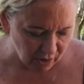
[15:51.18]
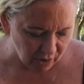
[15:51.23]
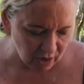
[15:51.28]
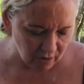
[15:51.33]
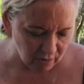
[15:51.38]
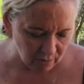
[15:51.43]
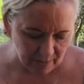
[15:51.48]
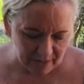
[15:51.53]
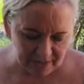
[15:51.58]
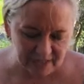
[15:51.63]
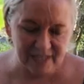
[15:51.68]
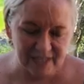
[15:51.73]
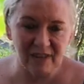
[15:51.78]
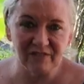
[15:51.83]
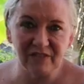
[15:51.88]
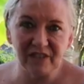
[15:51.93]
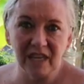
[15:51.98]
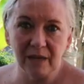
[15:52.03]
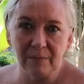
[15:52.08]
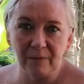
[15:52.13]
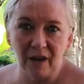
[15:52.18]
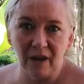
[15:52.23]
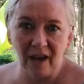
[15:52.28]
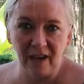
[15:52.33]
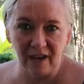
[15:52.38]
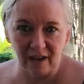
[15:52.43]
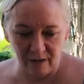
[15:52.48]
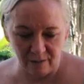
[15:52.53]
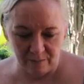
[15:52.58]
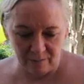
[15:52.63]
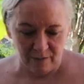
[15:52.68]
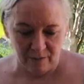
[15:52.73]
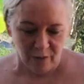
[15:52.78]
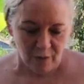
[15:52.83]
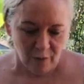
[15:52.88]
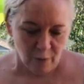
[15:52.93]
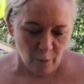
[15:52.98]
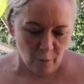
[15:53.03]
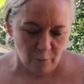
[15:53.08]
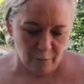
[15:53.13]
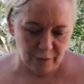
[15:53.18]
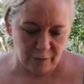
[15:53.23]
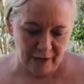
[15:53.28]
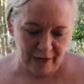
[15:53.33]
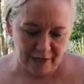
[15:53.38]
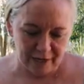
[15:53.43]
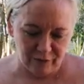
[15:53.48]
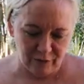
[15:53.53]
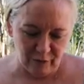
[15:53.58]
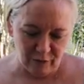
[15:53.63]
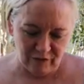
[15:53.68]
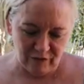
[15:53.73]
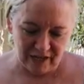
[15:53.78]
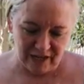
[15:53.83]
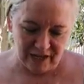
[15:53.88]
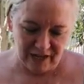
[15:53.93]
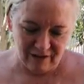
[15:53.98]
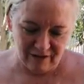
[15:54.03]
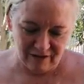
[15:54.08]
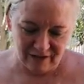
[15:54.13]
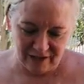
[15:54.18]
long. We might just have to keep an eye on them over the next few videos.